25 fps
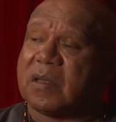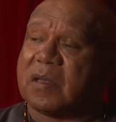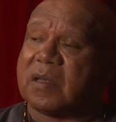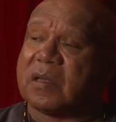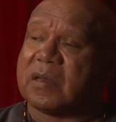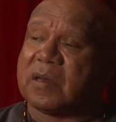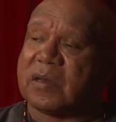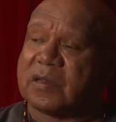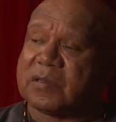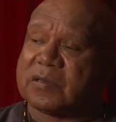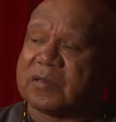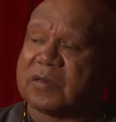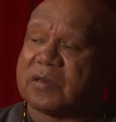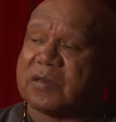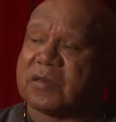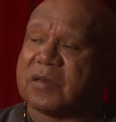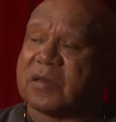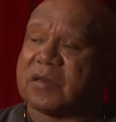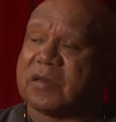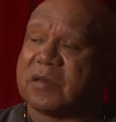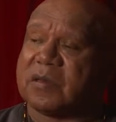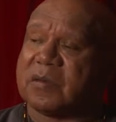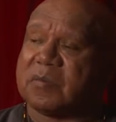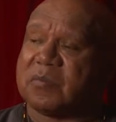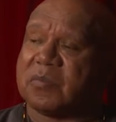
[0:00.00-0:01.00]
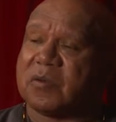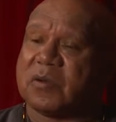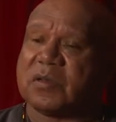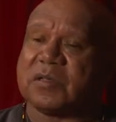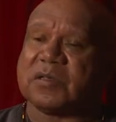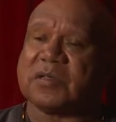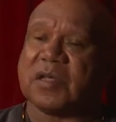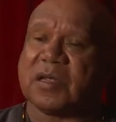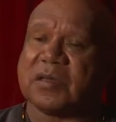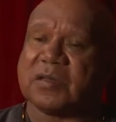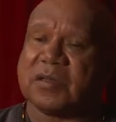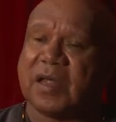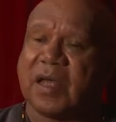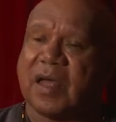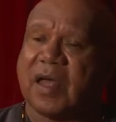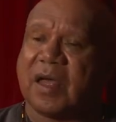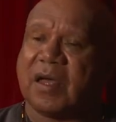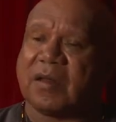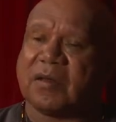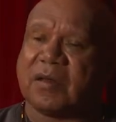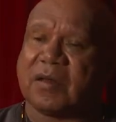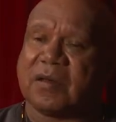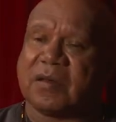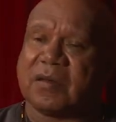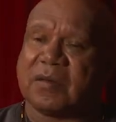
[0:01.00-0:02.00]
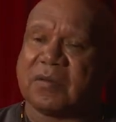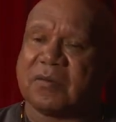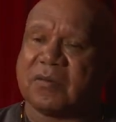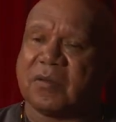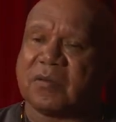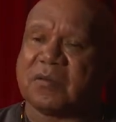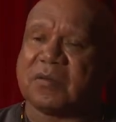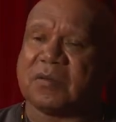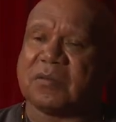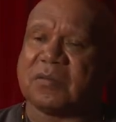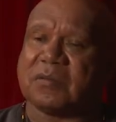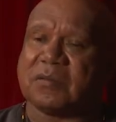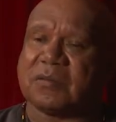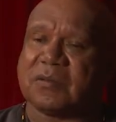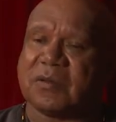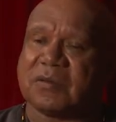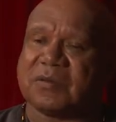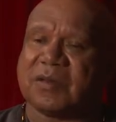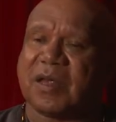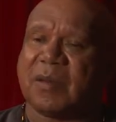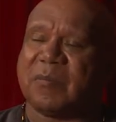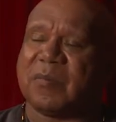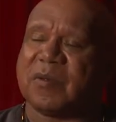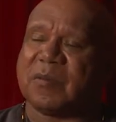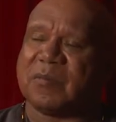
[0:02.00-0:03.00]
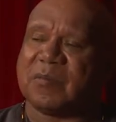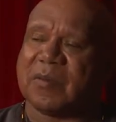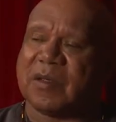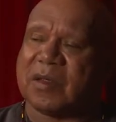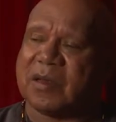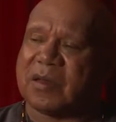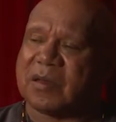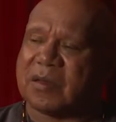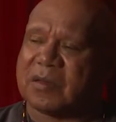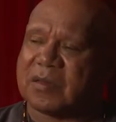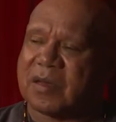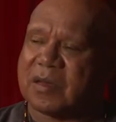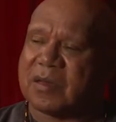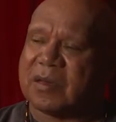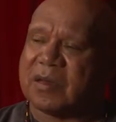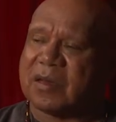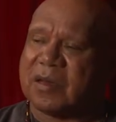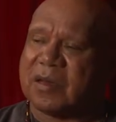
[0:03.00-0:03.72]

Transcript: listened, and he put his head down and looked up at me. He said,